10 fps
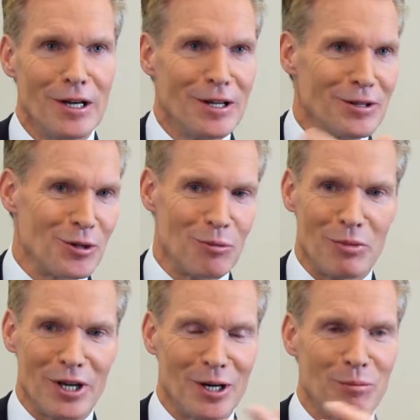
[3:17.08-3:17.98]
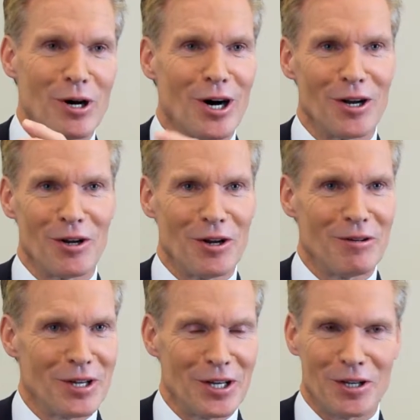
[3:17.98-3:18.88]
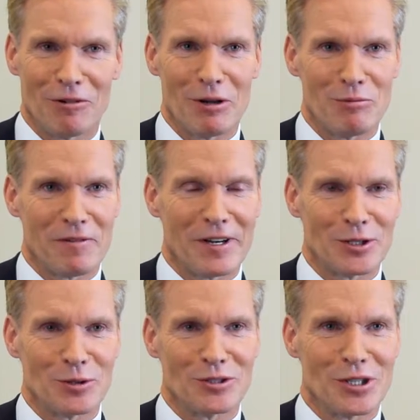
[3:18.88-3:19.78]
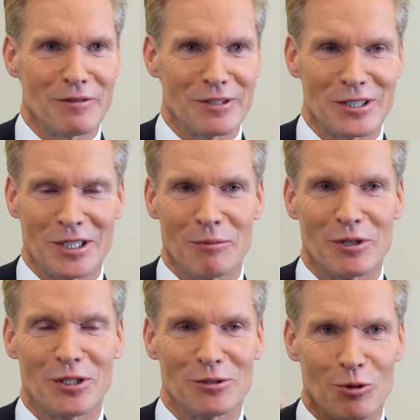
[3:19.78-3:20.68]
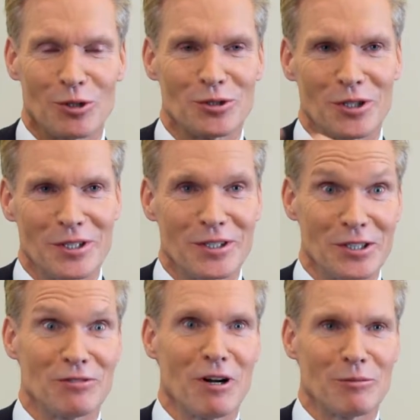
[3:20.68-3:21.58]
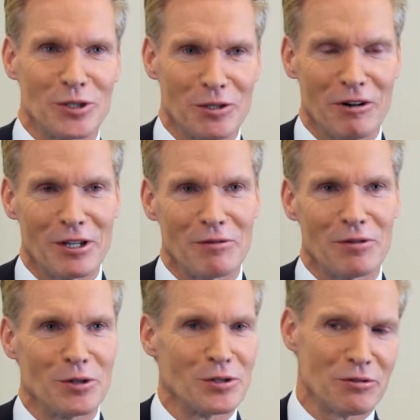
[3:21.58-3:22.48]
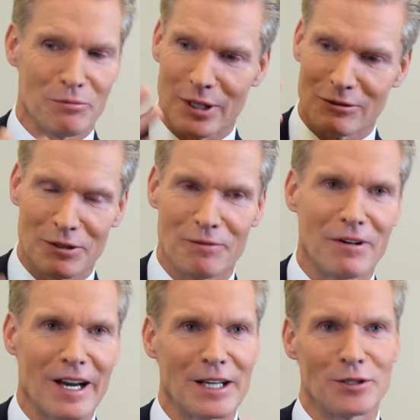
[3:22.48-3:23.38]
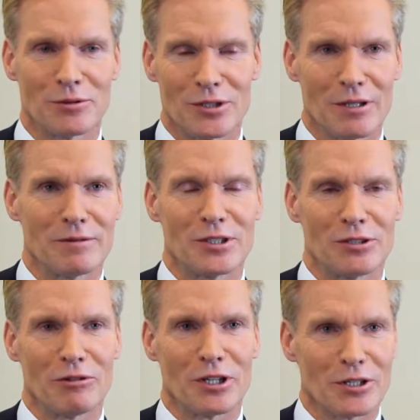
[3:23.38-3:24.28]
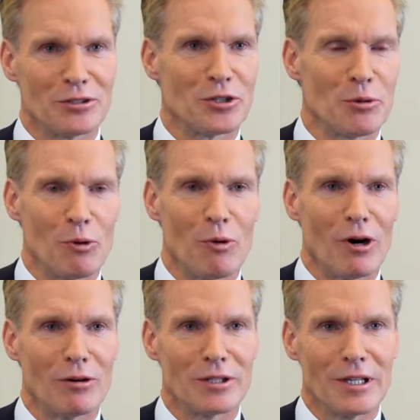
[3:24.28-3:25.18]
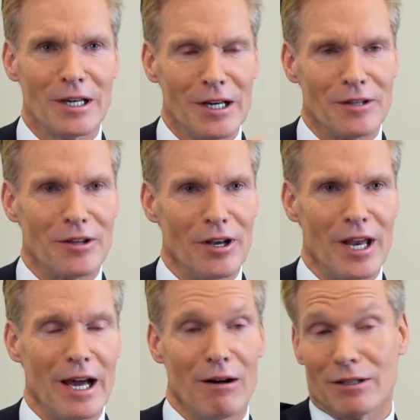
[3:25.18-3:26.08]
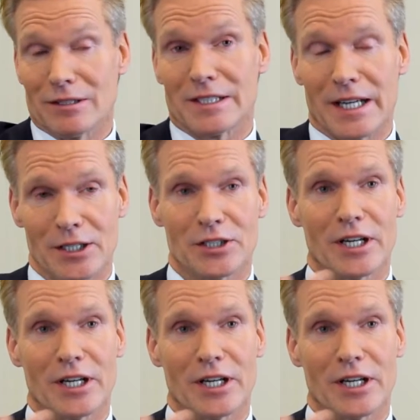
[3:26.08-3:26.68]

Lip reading: than being a partner in a great professional services company that wants to disrupt and create the future, whether it's in financial services or the consumer world, than now. And Sage,